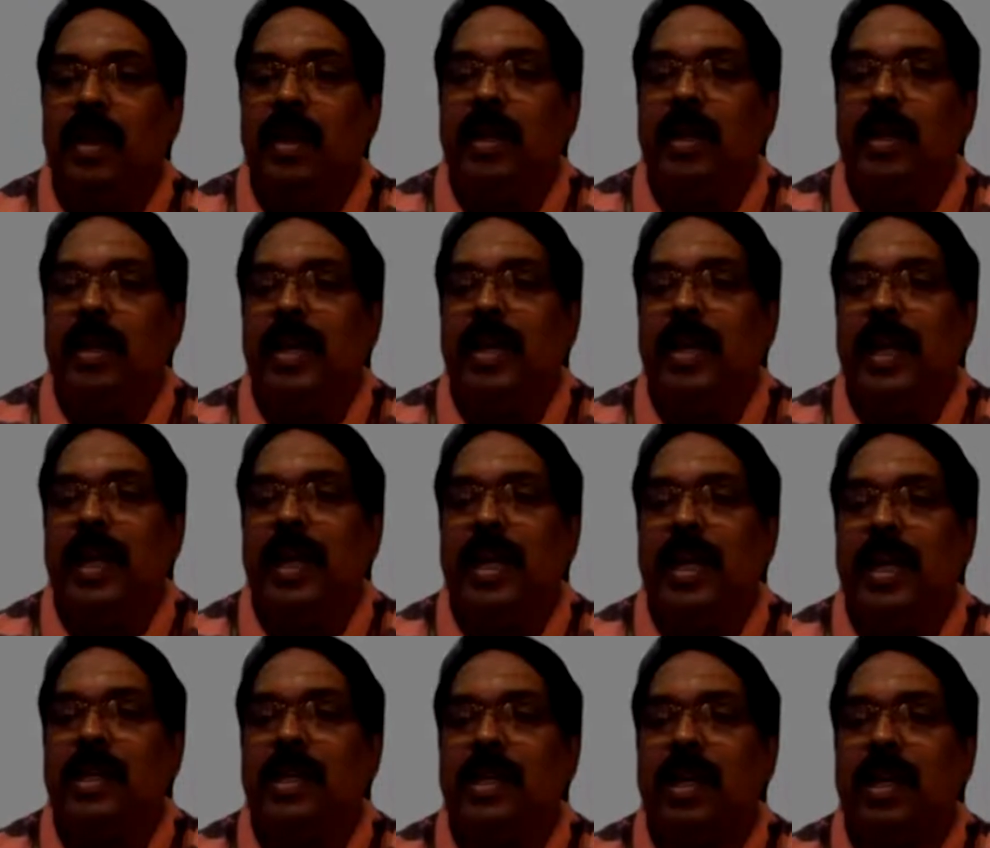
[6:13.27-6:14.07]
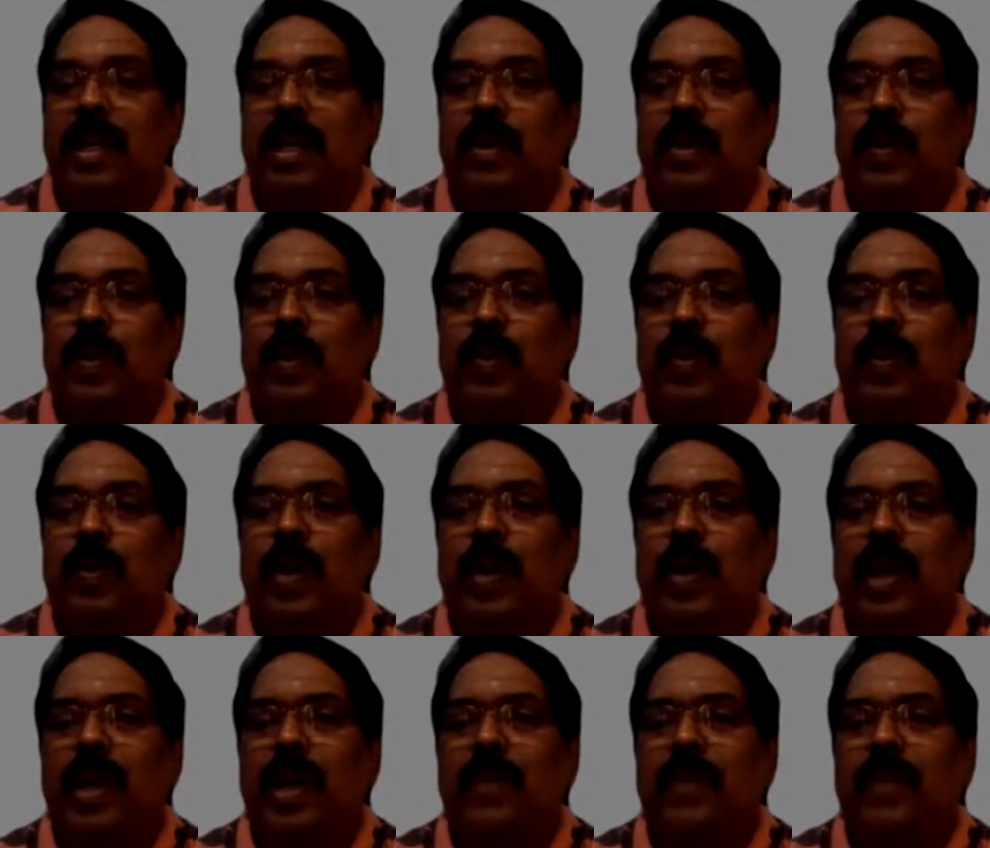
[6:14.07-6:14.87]
its directional control.
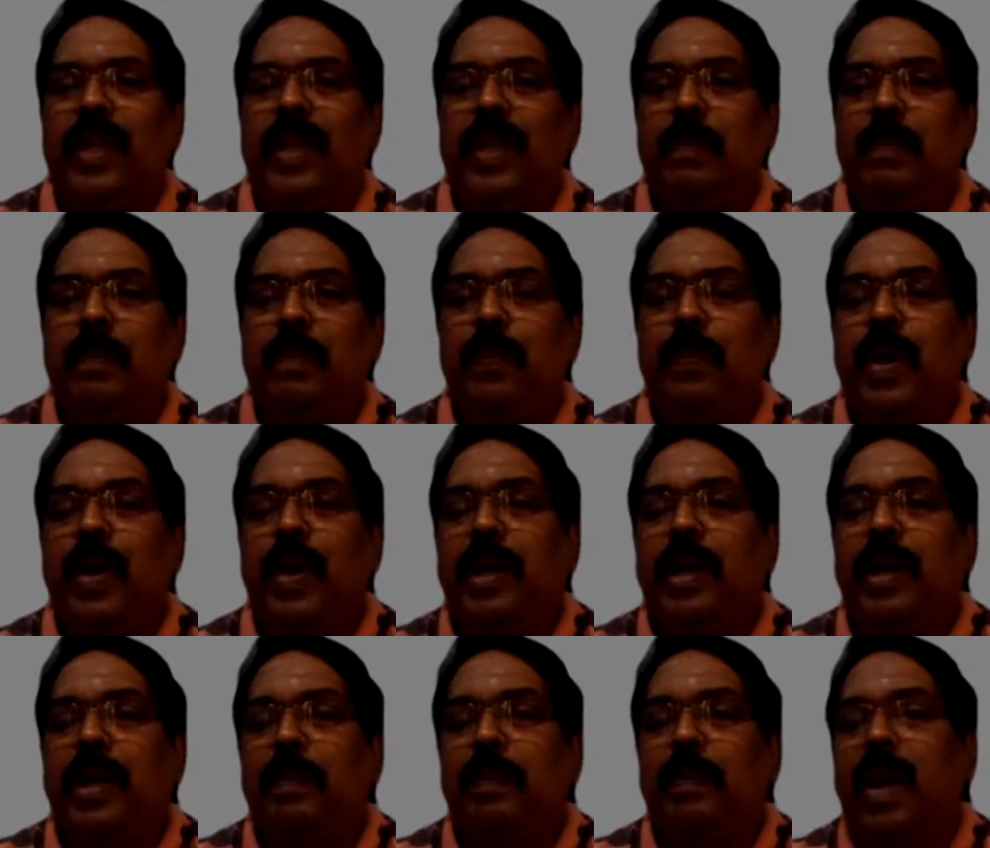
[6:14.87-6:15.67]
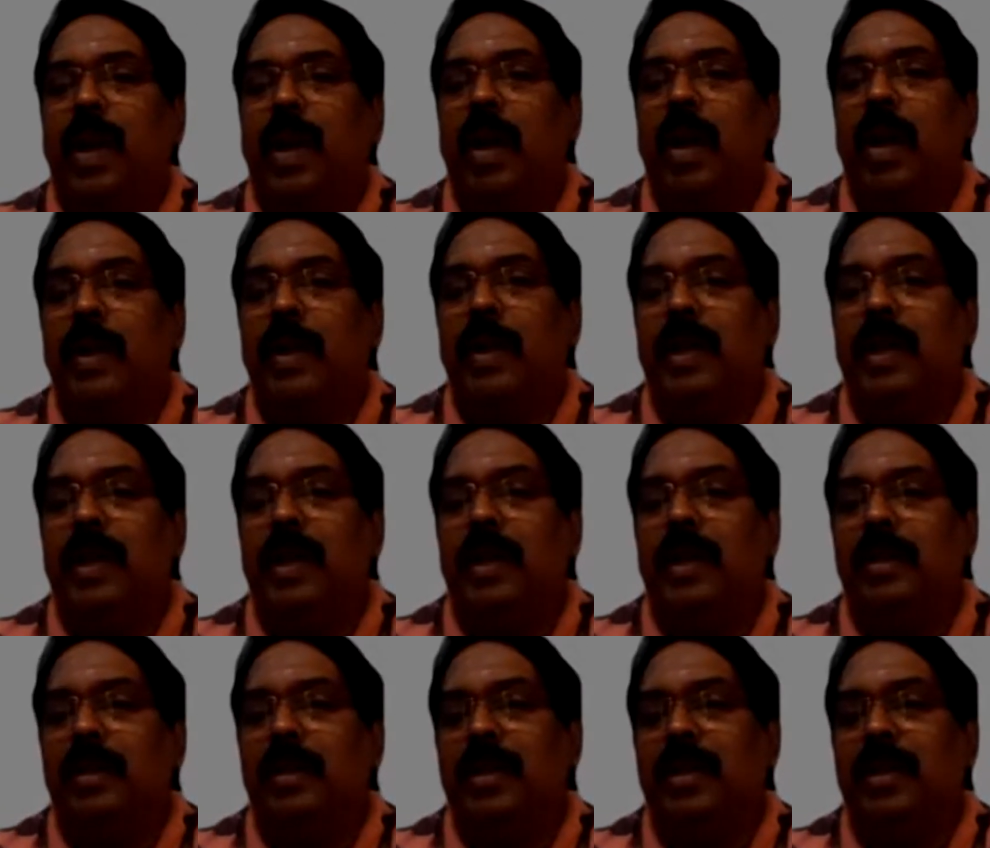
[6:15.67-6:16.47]
One of the important
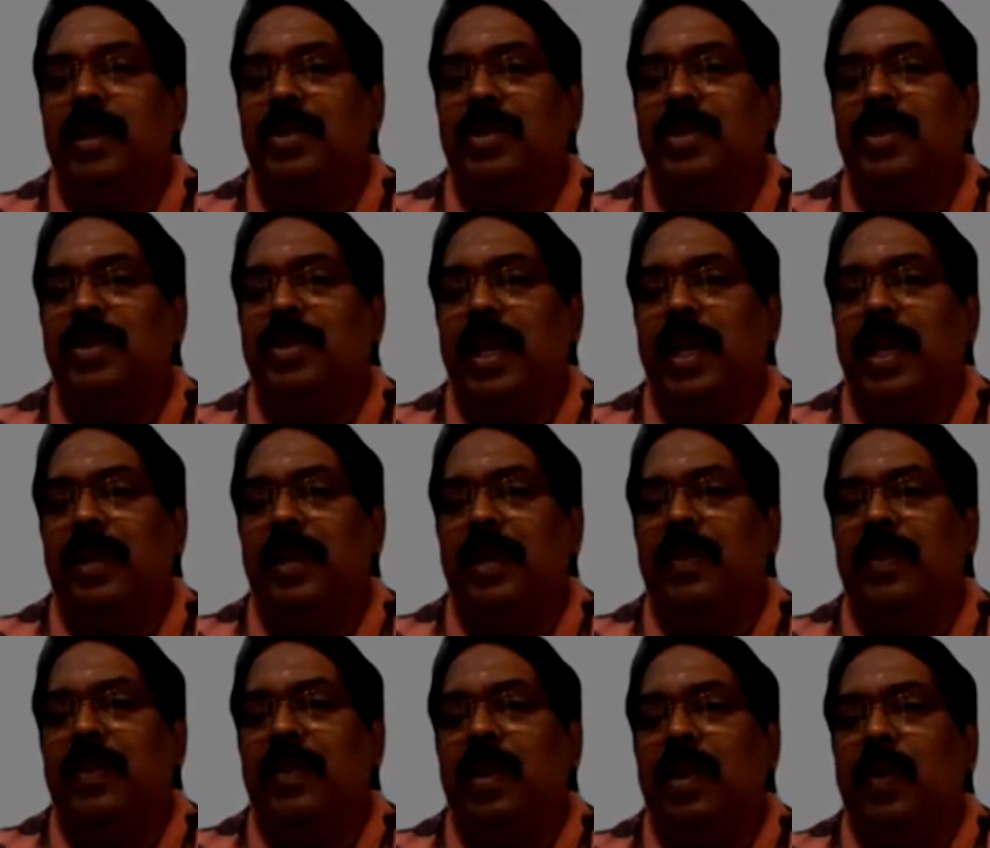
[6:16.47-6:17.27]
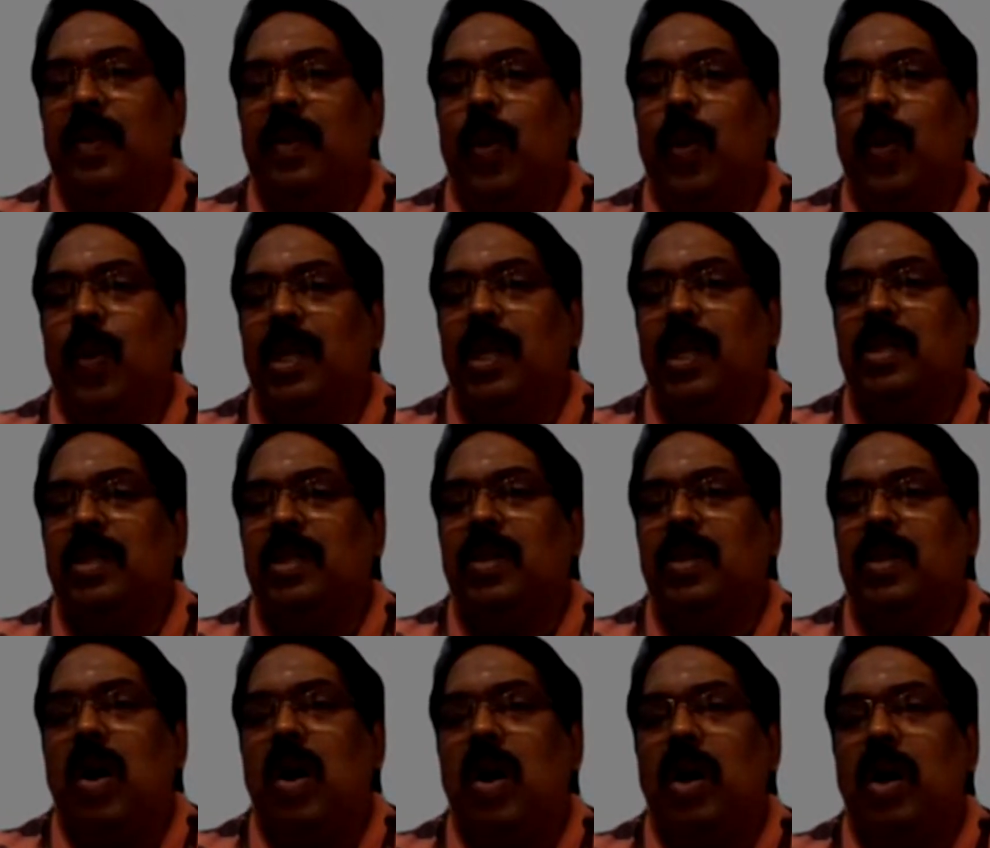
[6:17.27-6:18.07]
parameter that is there, what
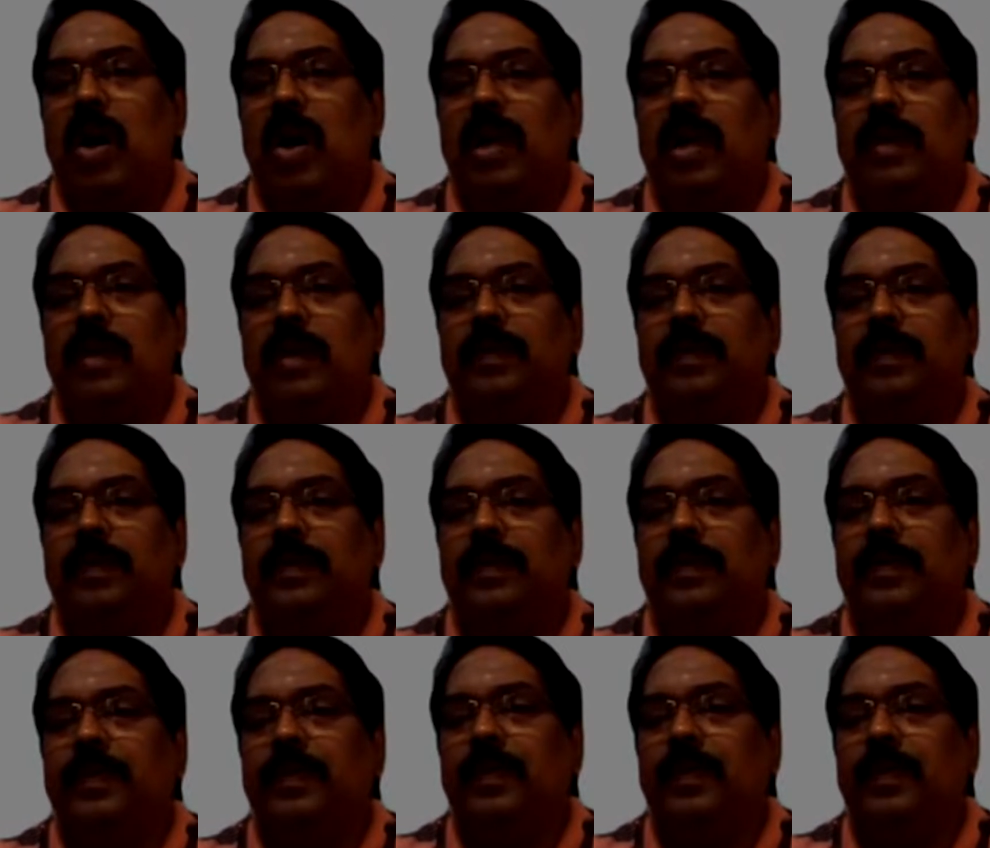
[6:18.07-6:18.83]
is called,